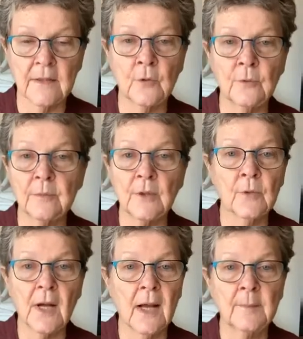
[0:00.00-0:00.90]
no
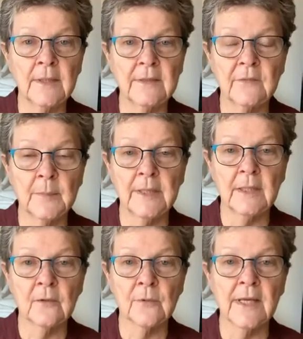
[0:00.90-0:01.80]
kama is
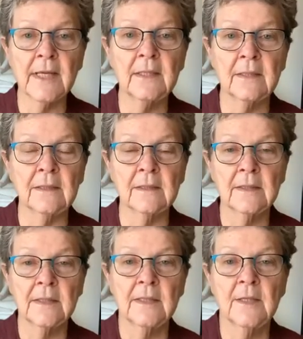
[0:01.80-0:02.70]
being created,
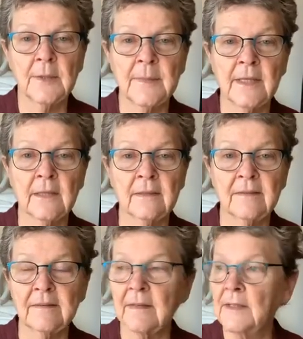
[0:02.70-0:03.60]

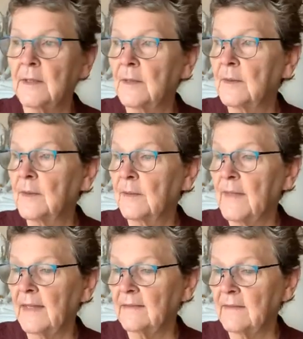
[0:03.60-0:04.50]
because
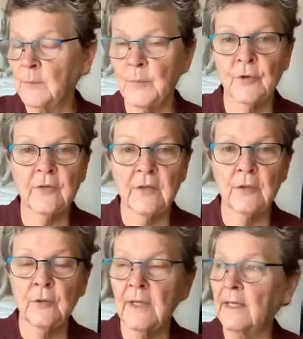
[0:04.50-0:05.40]
that's the person
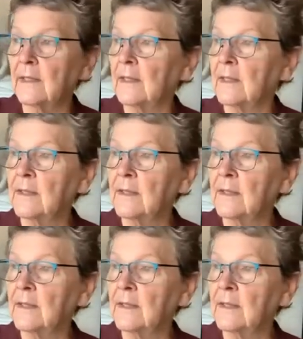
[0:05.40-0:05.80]
who can